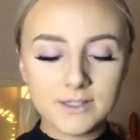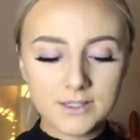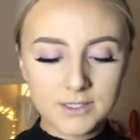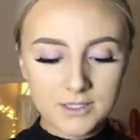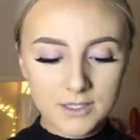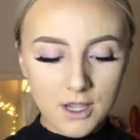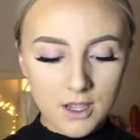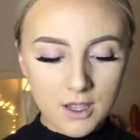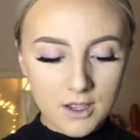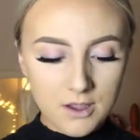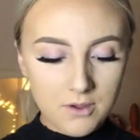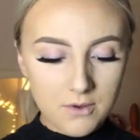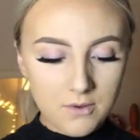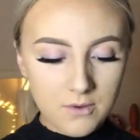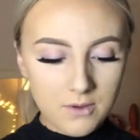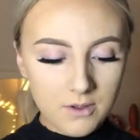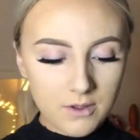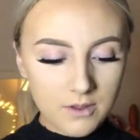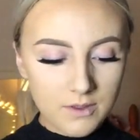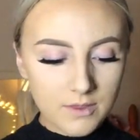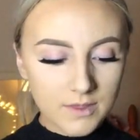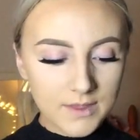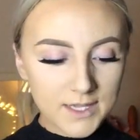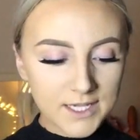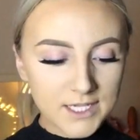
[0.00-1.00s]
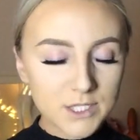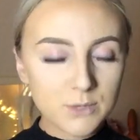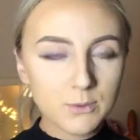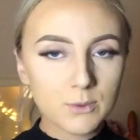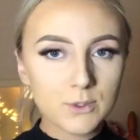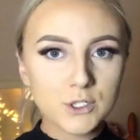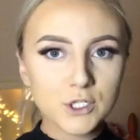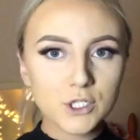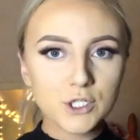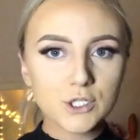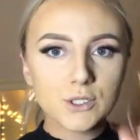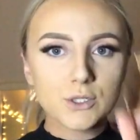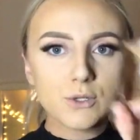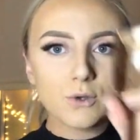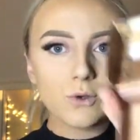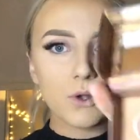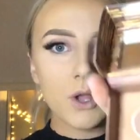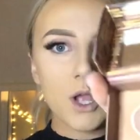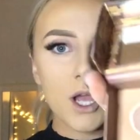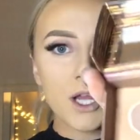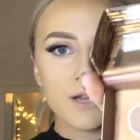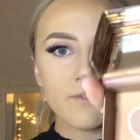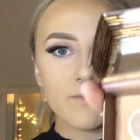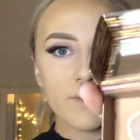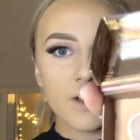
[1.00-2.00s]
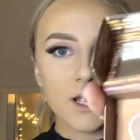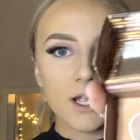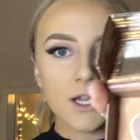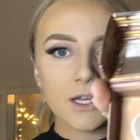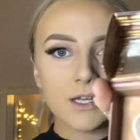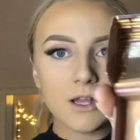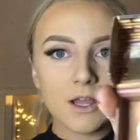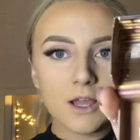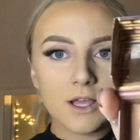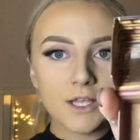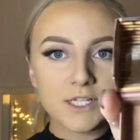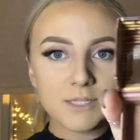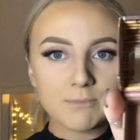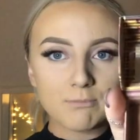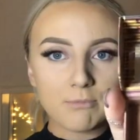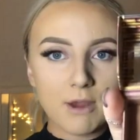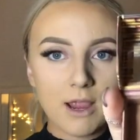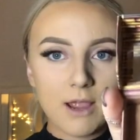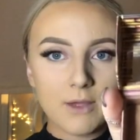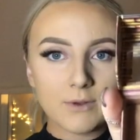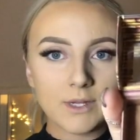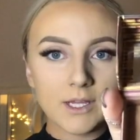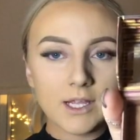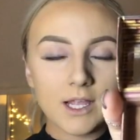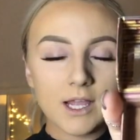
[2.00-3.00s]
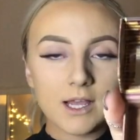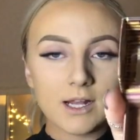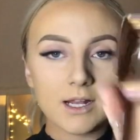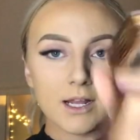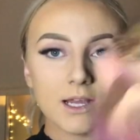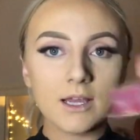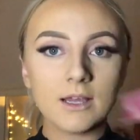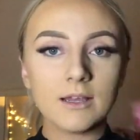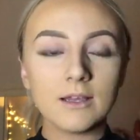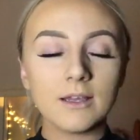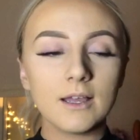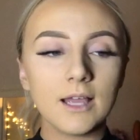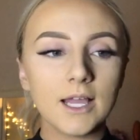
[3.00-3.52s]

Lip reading: So this one's just got kind of like a nice brownie colour.